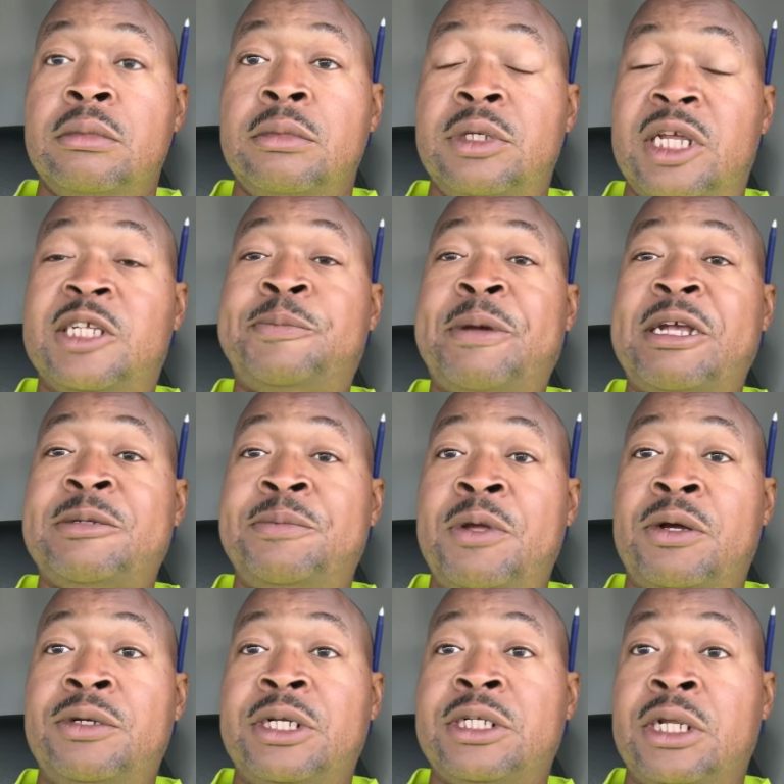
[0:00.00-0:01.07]
dispatched me
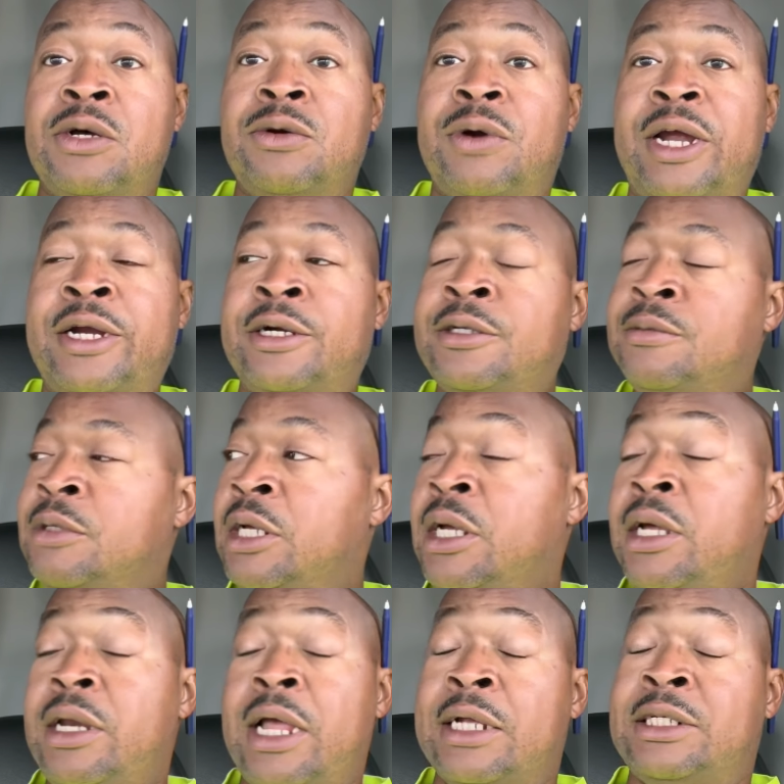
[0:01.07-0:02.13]
on this load right here.
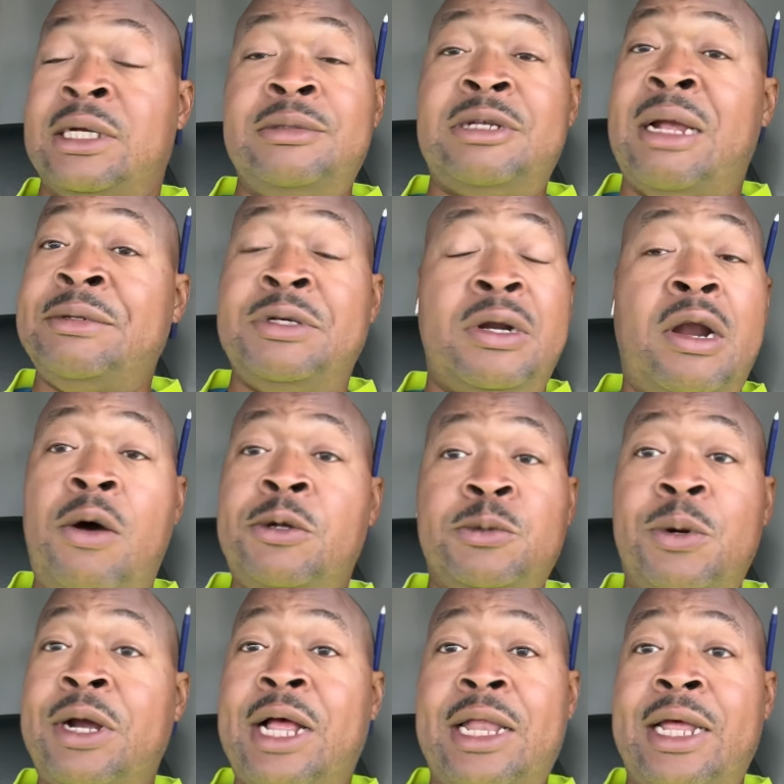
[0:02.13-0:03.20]
Now, sometimes it don't always
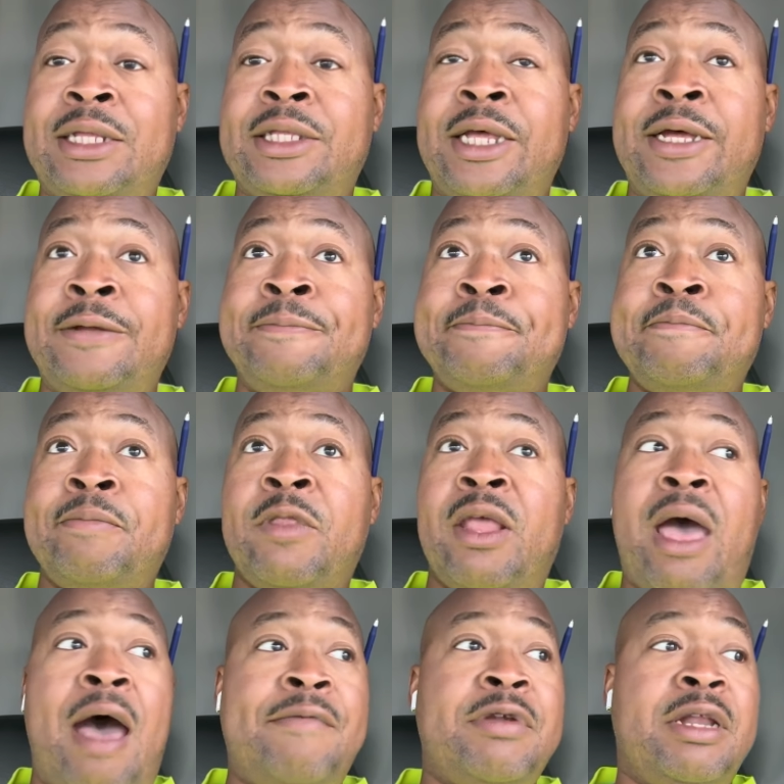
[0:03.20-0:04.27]
work out like that.
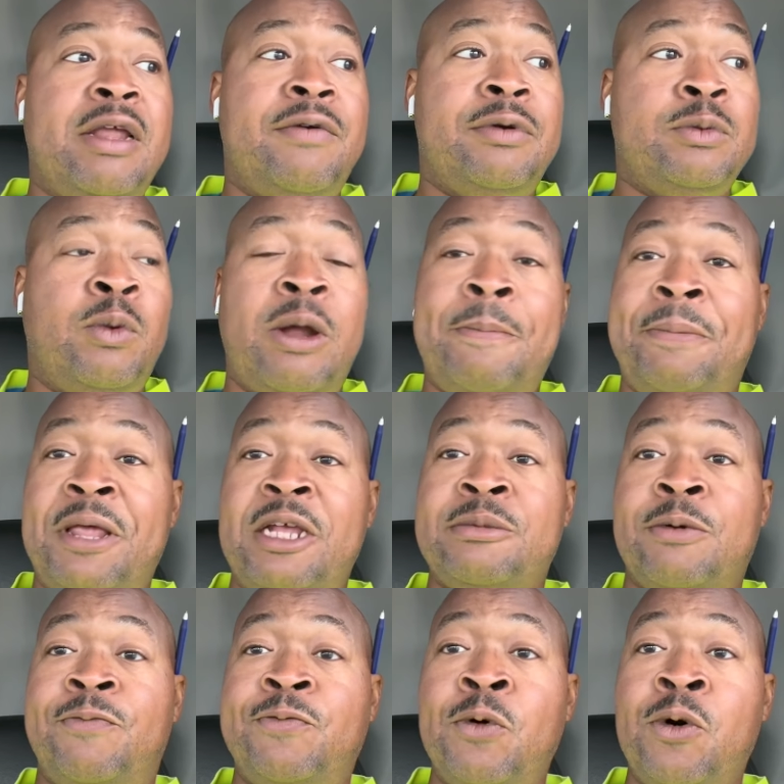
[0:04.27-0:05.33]
I've delivered one place
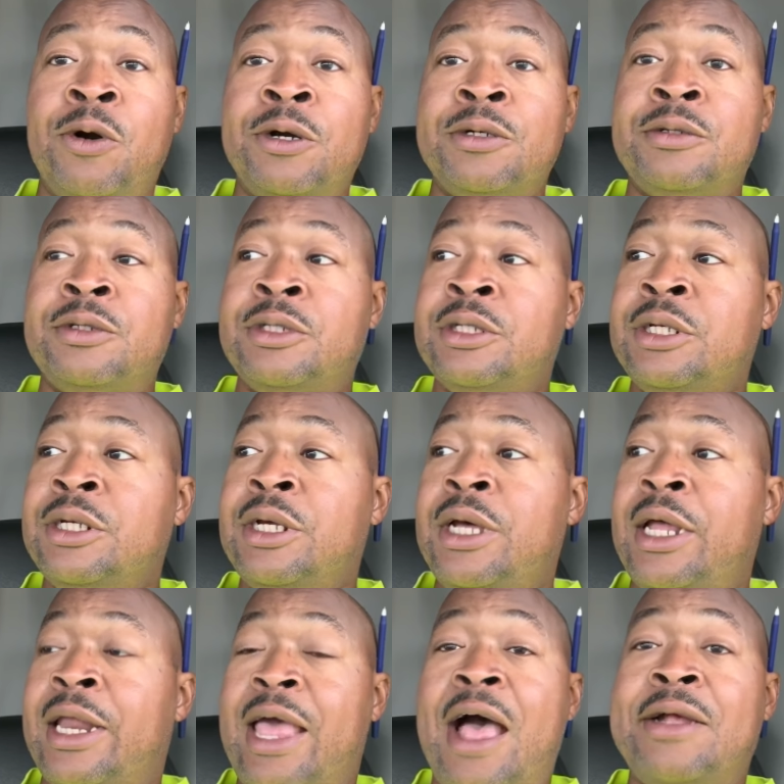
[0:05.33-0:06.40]
before
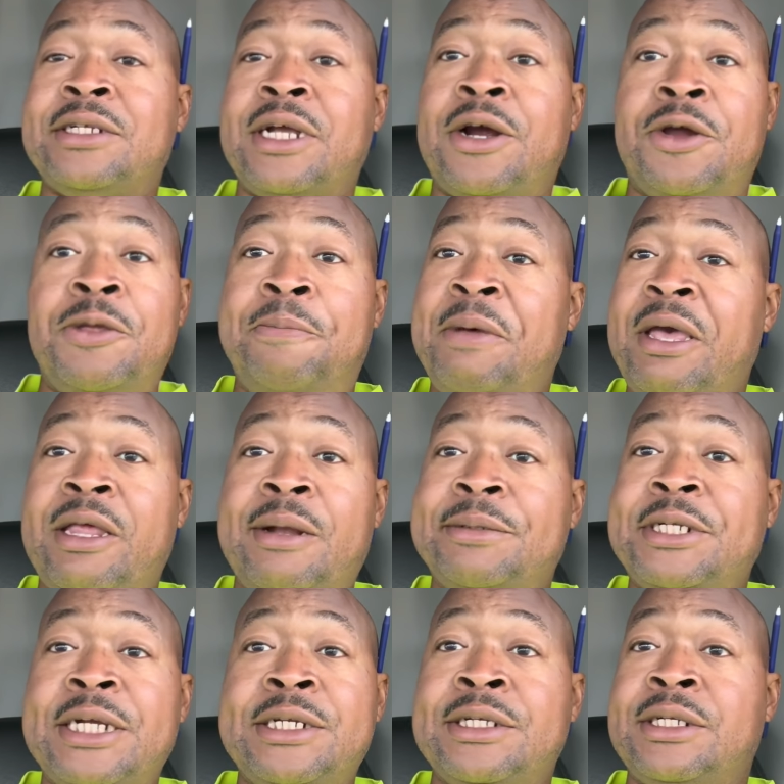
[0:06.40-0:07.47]
and the guy was like, are you picking up
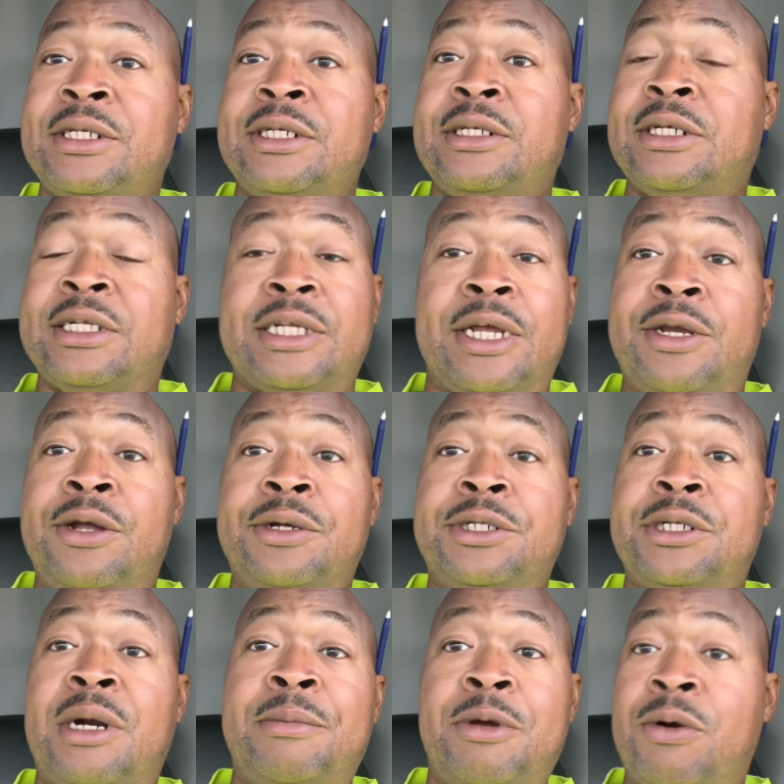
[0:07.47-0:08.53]
such and such? I was like, no,
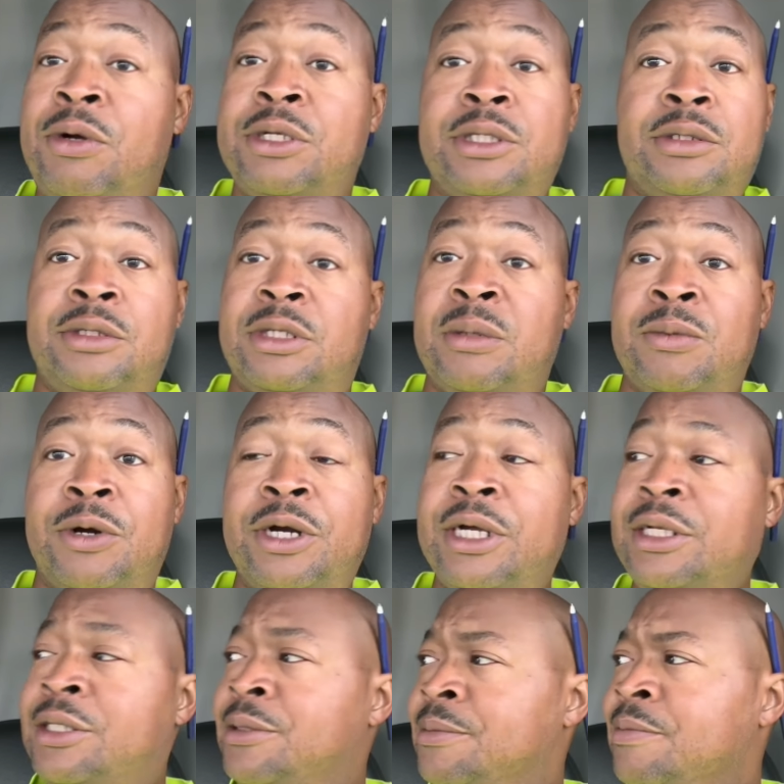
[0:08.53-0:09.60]
sir, I'm going somewhere
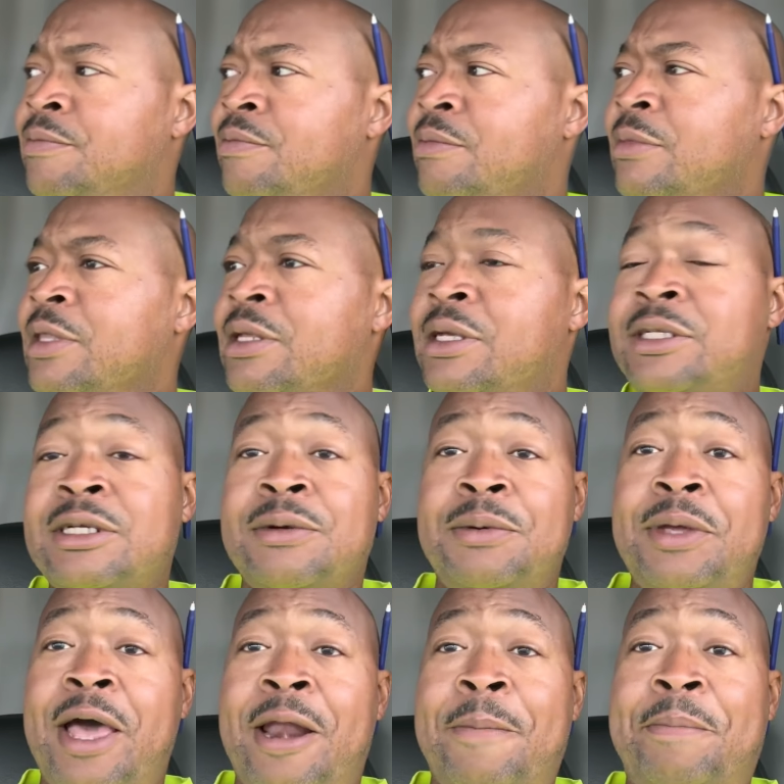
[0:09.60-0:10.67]
else. He said, we
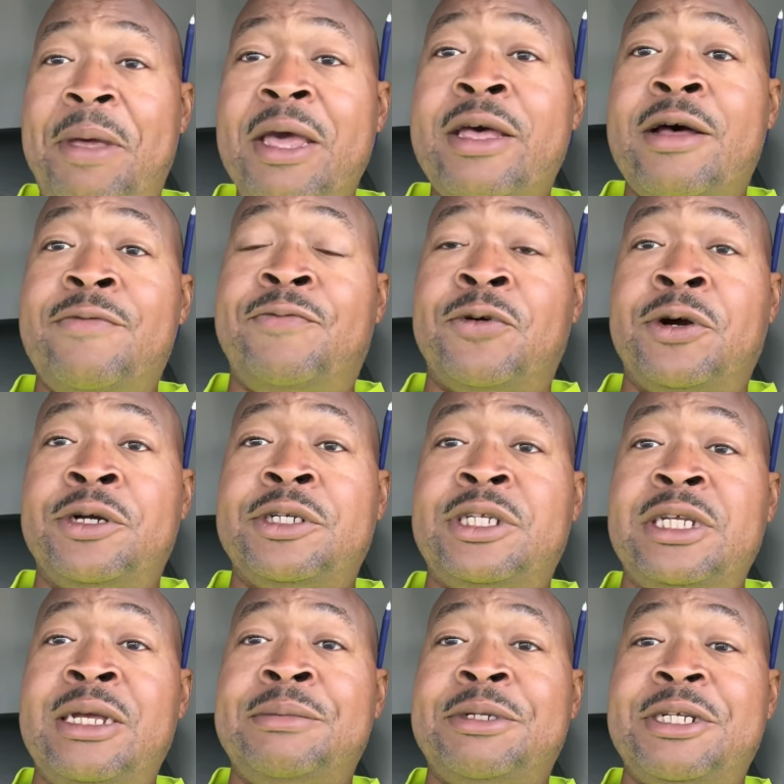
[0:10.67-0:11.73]
got a pickup for
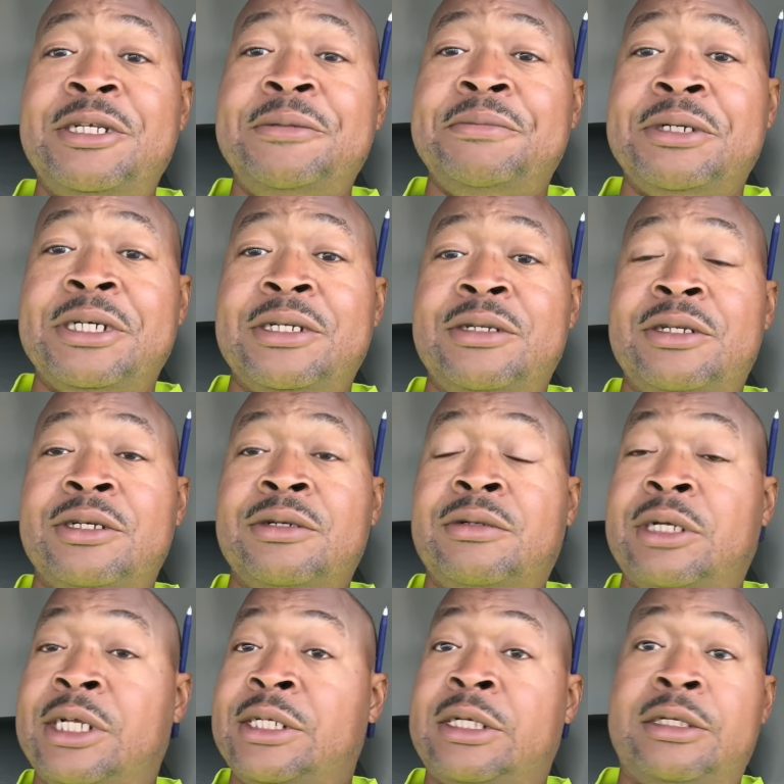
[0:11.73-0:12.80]
TMC, but, you know,
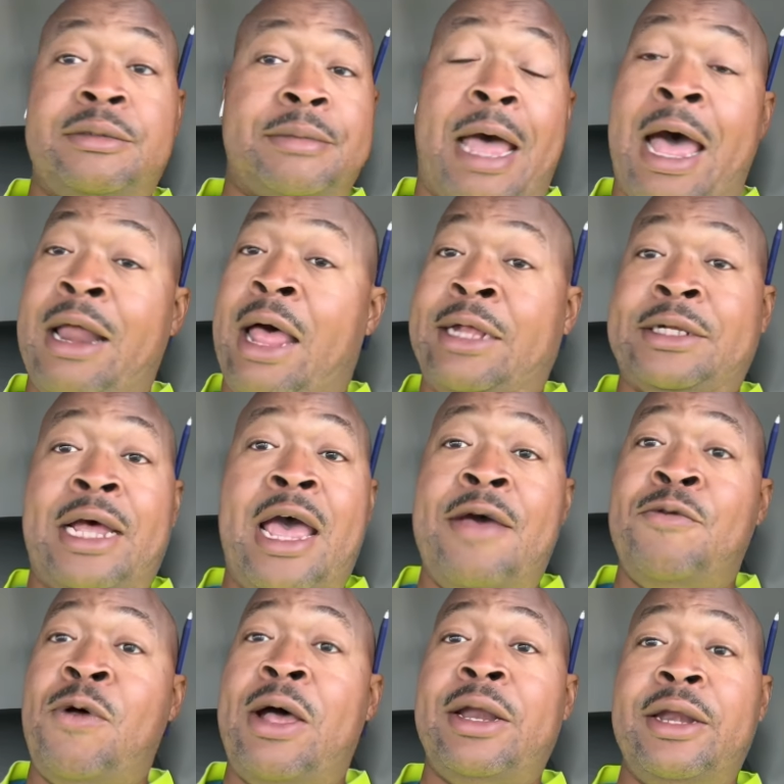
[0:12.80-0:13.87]
I said, I, I have
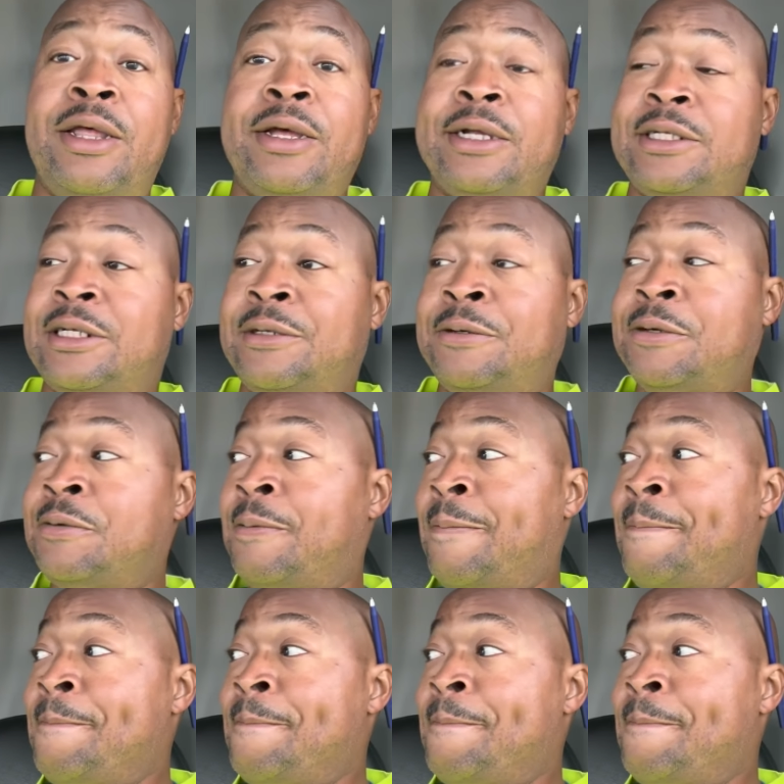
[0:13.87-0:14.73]
no idea. I said, you know,